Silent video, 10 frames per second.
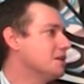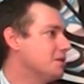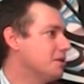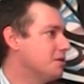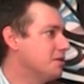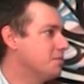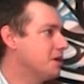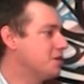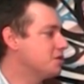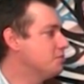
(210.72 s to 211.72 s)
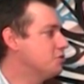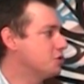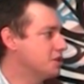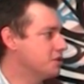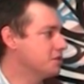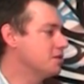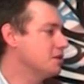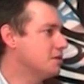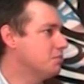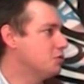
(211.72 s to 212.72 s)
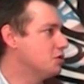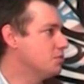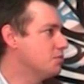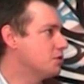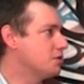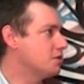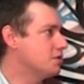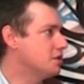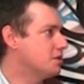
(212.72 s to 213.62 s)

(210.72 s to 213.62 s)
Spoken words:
about supporting Muslims,